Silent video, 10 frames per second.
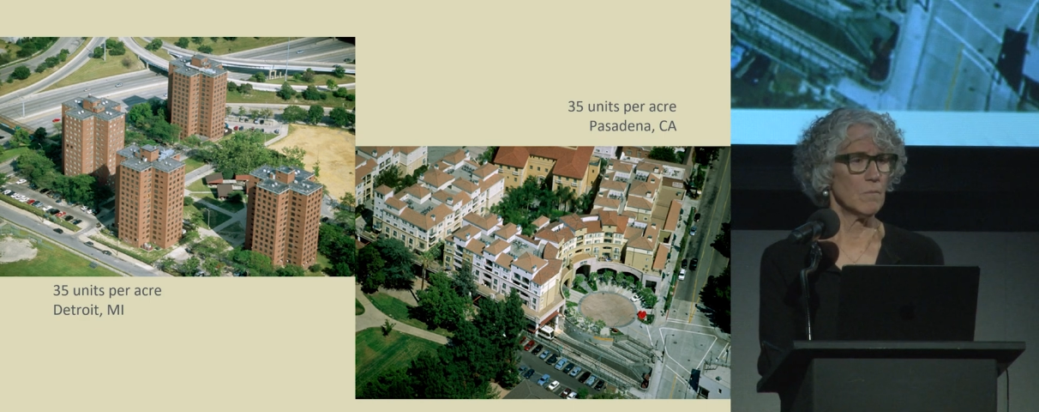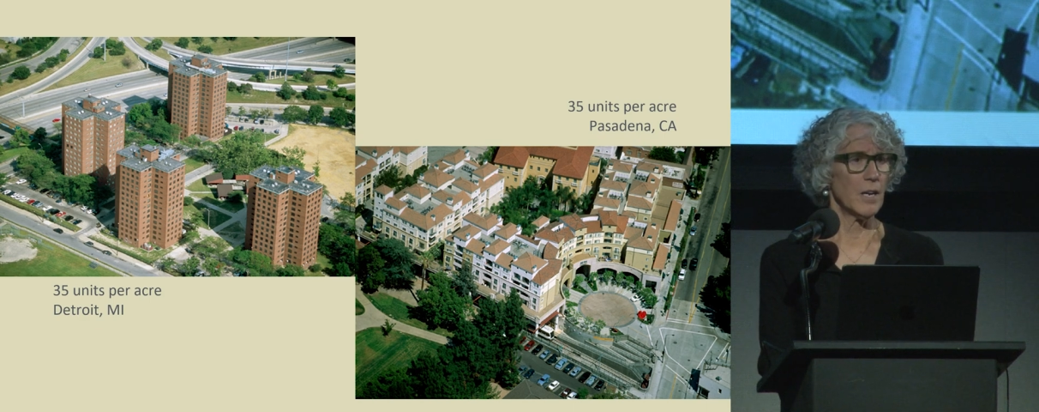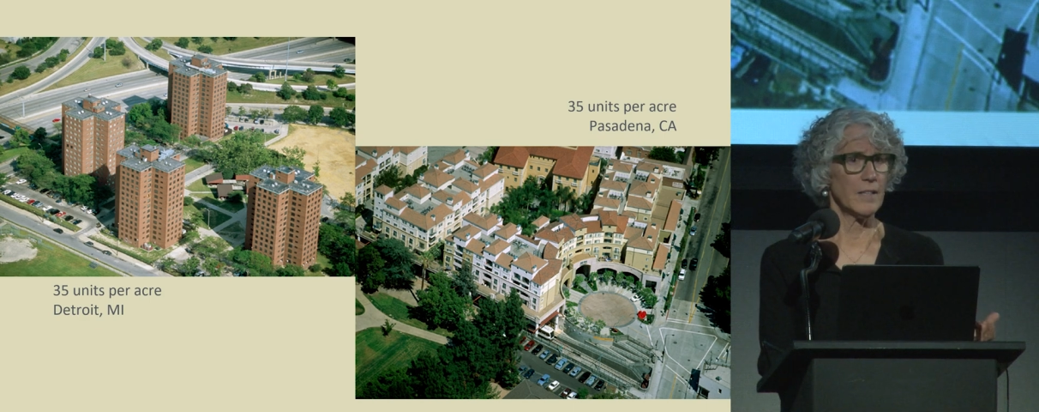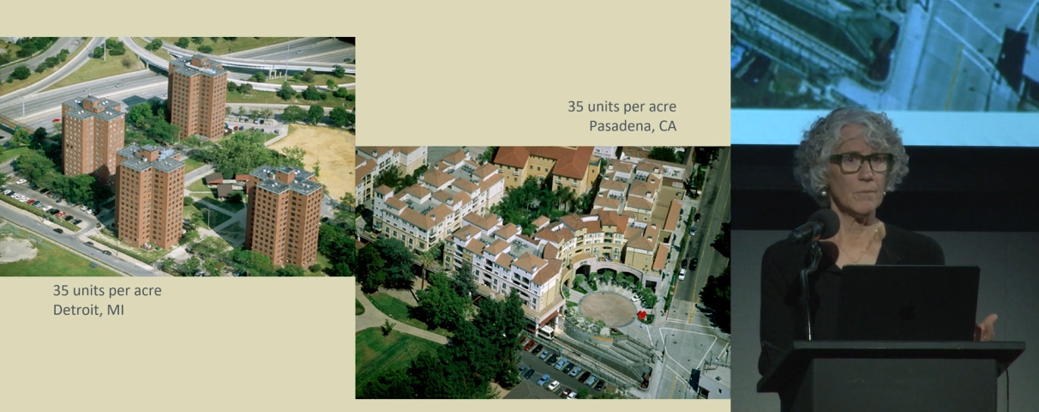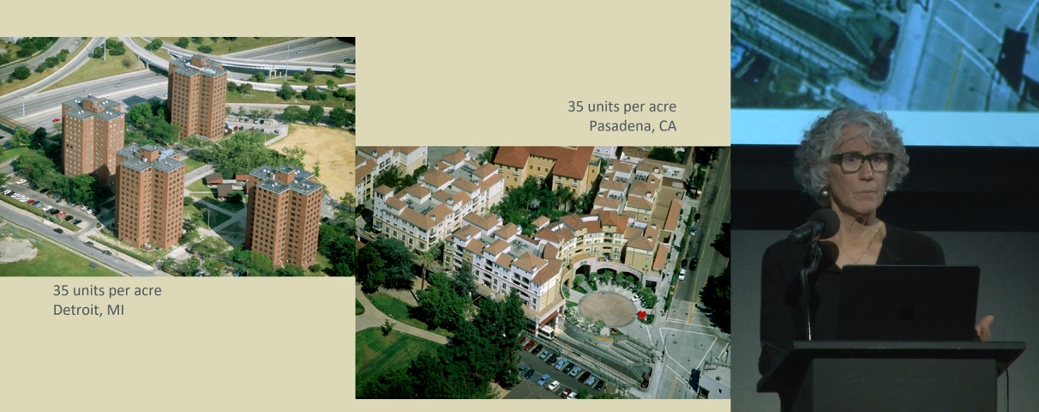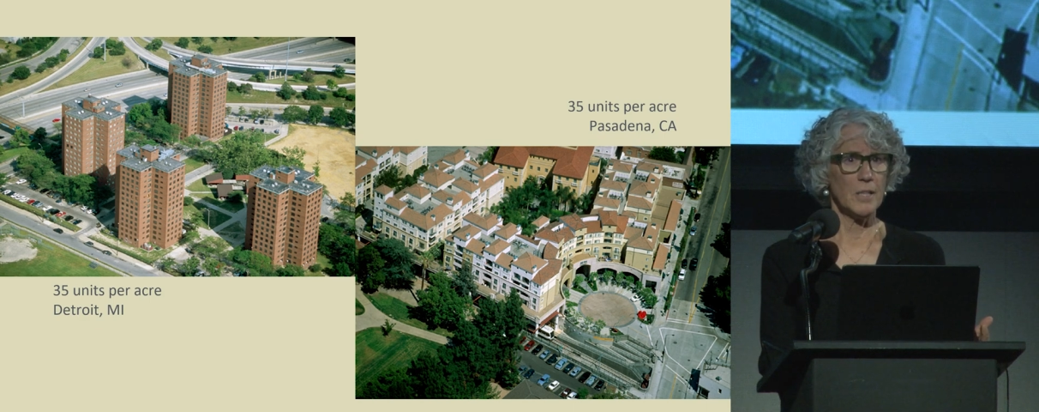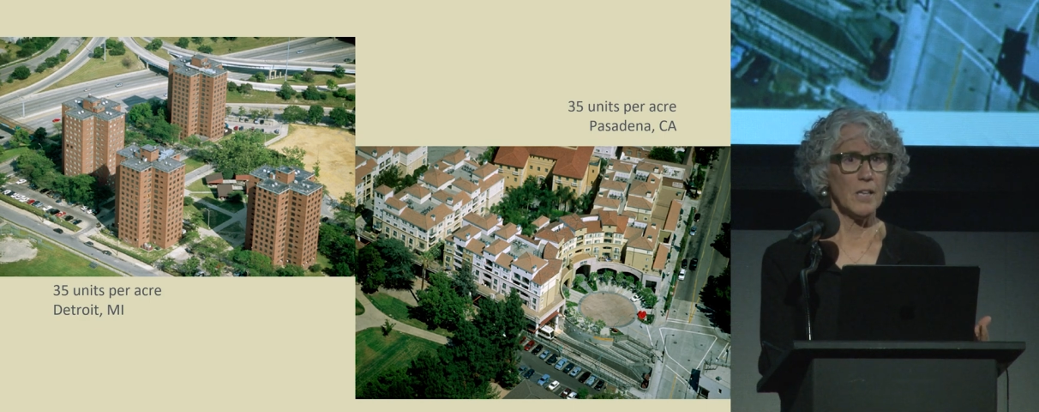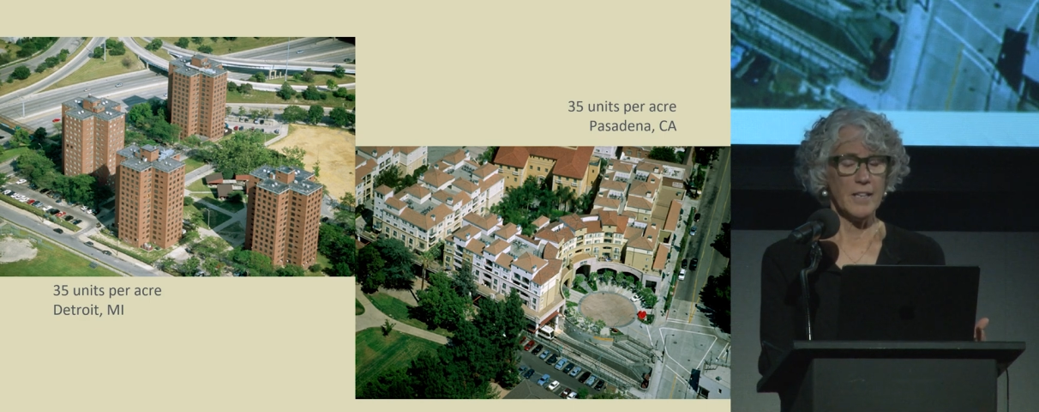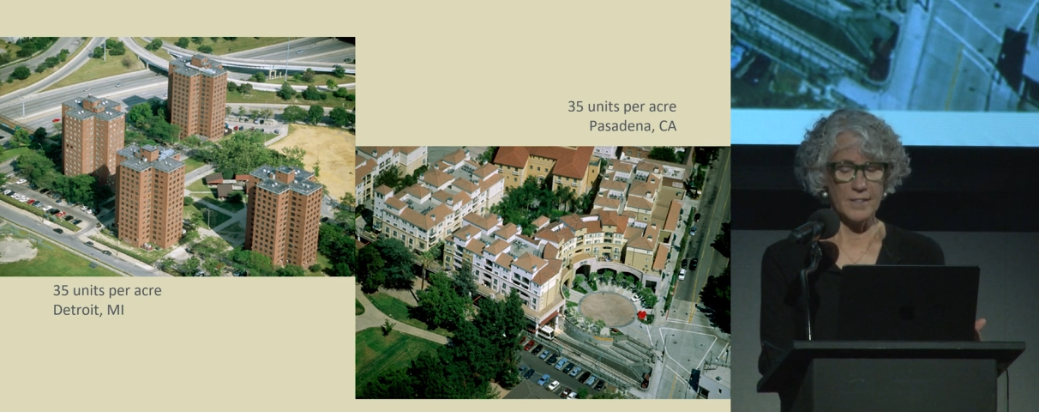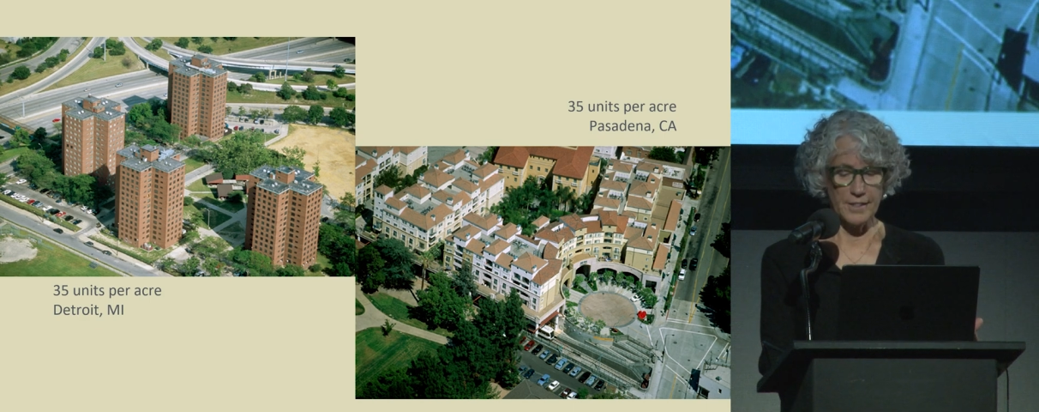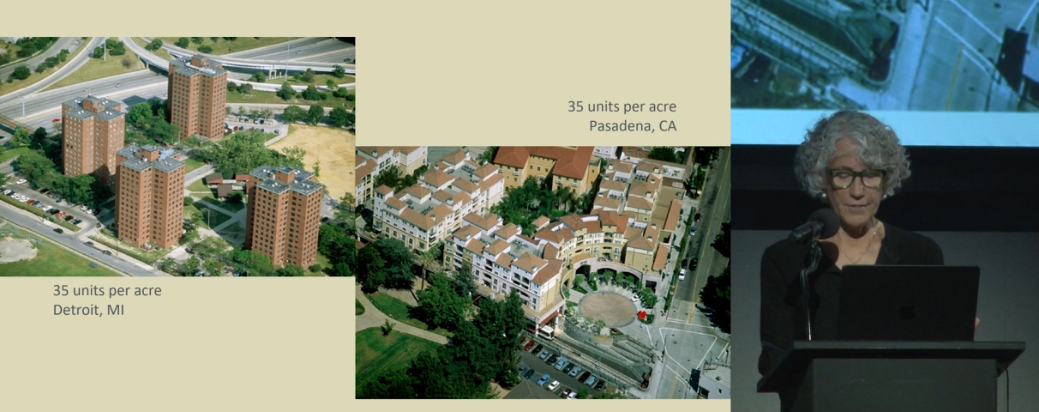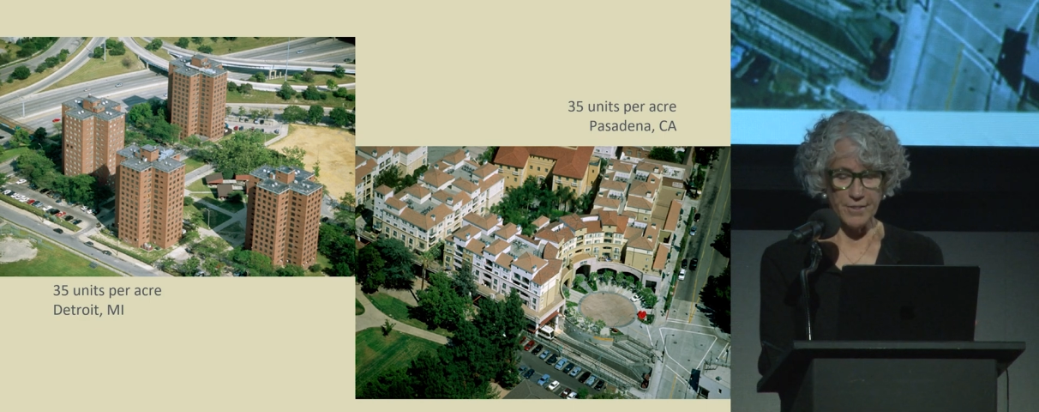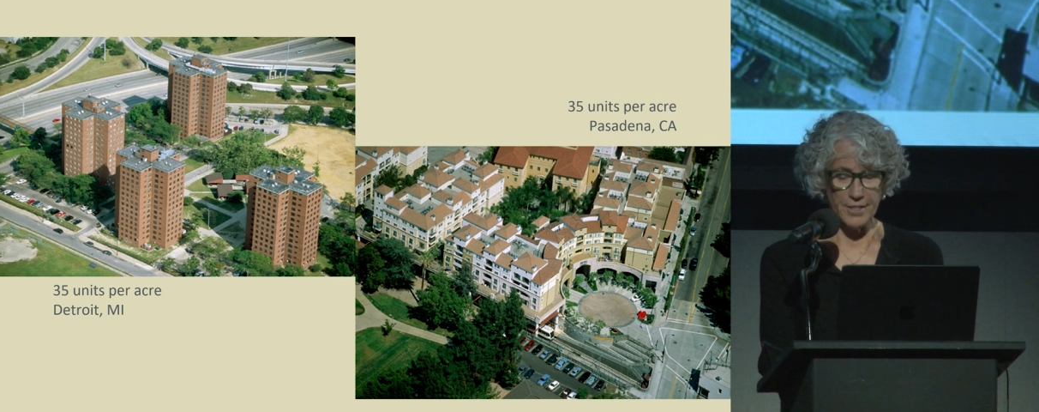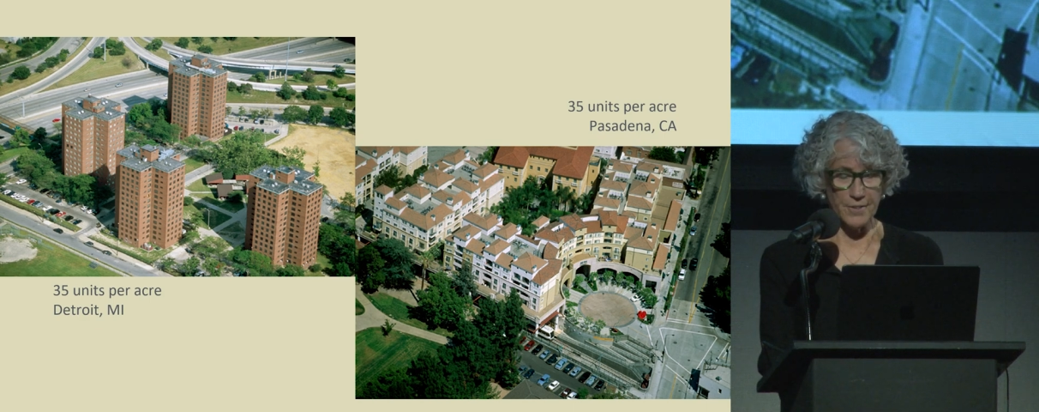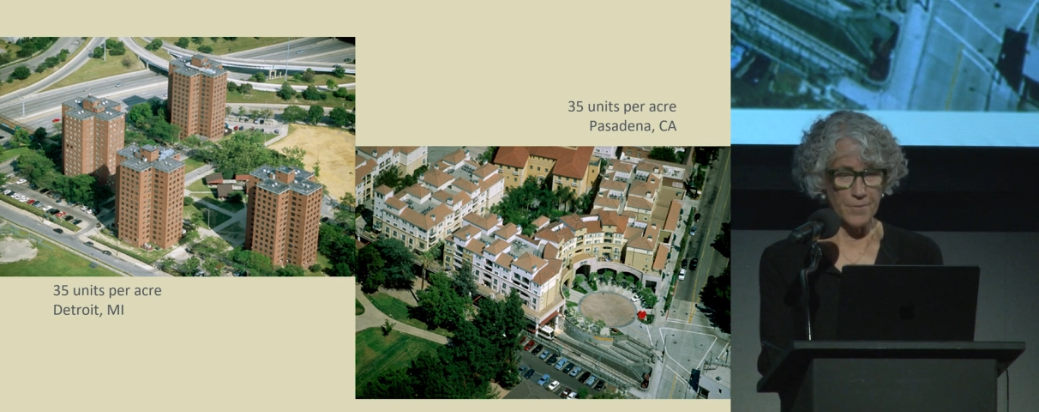might be like to live
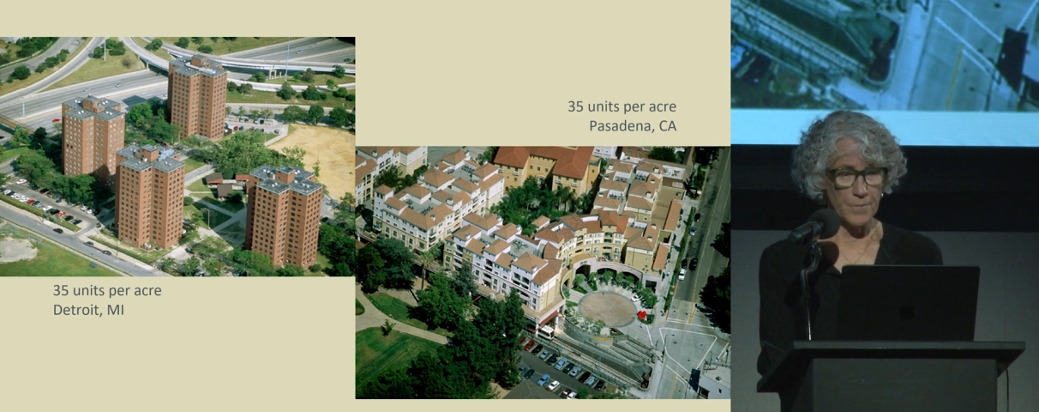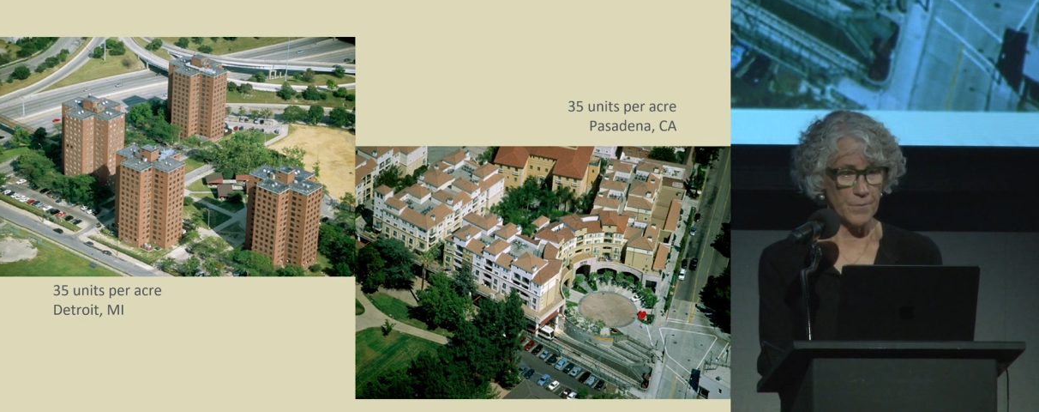there.